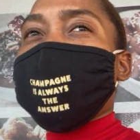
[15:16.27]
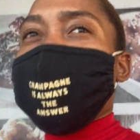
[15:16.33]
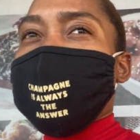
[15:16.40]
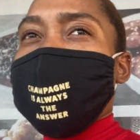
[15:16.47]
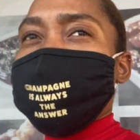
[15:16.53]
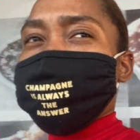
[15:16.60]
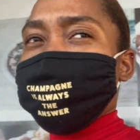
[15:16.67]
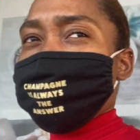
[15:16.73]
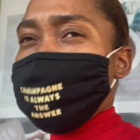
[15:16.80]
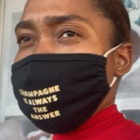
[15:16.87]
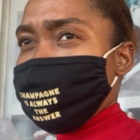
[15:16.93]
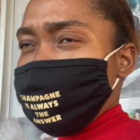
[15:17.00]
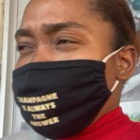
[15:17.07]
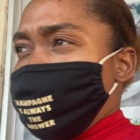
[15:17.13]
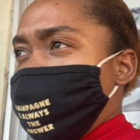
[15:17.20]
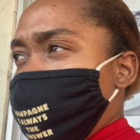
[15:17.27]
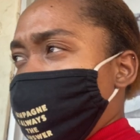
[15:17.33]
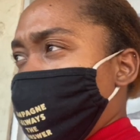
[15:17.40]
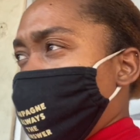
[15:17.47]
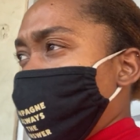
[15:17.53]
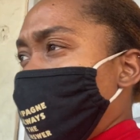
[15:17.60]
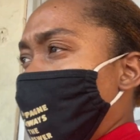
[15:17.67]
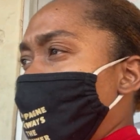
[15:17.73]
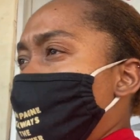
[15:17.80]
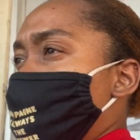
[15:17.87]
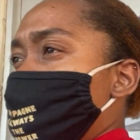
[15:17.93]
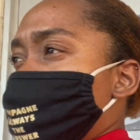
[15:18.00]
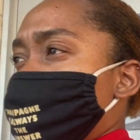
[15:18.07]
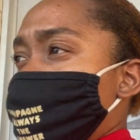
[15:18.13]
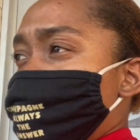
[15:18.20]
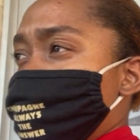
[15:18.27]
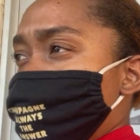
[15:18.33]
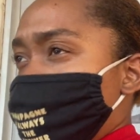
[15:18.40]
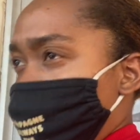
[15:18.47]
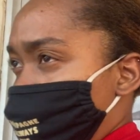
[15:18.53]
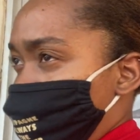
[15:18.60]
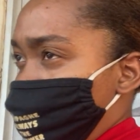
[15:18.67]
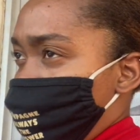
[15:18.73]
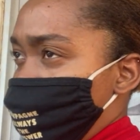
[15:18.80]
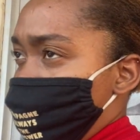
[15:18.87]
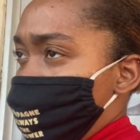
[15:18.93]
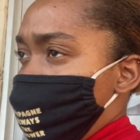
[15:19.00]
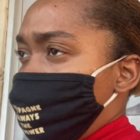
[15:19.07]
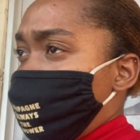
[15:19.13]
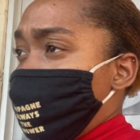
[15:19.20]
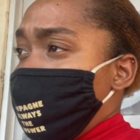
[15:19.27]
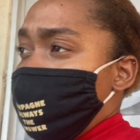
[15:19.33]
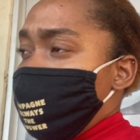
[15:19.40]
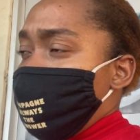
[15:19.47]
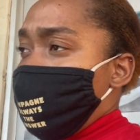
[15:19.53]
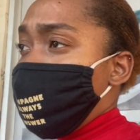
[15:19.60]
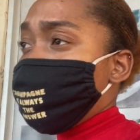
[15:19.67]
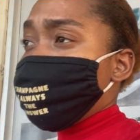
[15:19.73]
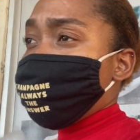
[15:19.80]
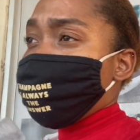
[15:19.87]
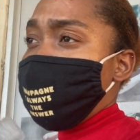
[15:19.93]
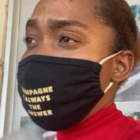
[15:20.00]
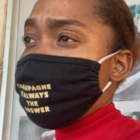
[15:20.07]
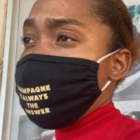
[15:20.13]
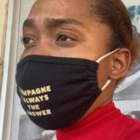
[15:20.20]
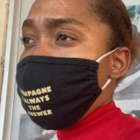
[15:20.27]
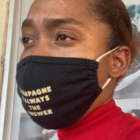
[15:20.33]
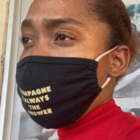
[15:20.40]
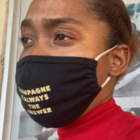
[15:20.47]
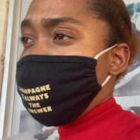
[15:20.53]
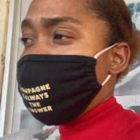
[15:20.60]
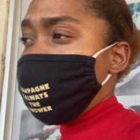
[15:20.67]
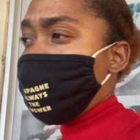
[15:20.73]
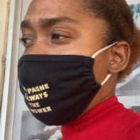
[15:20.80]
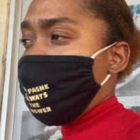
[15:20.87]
like I smelled it earlier, so I'm feeling for it. So I'm gonna get it and drive home,